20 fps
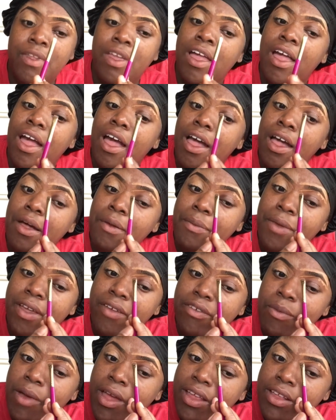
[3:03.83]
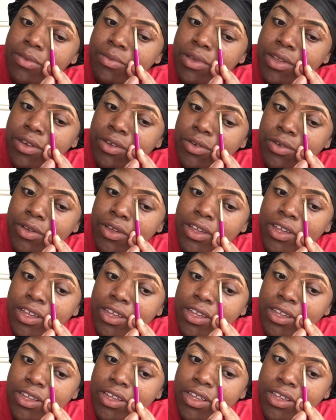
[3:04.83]
I hope everybody's been doing
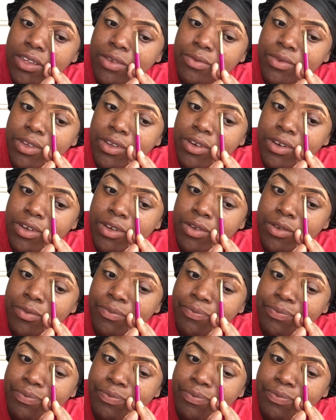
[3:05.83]
good you know